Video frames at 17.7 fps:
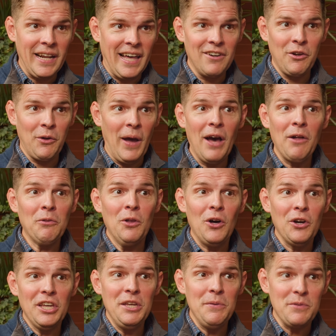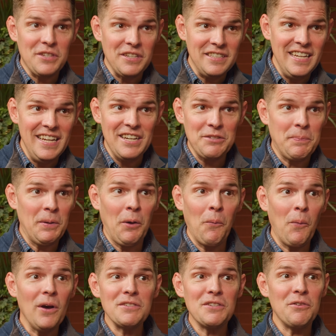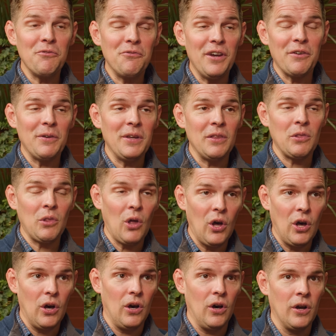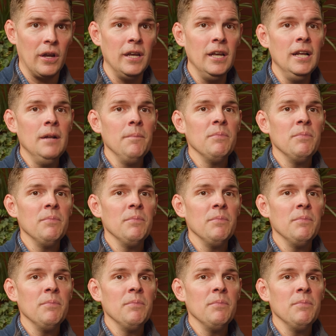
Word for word: I don't know how long he was a deist, but it wasn't very long.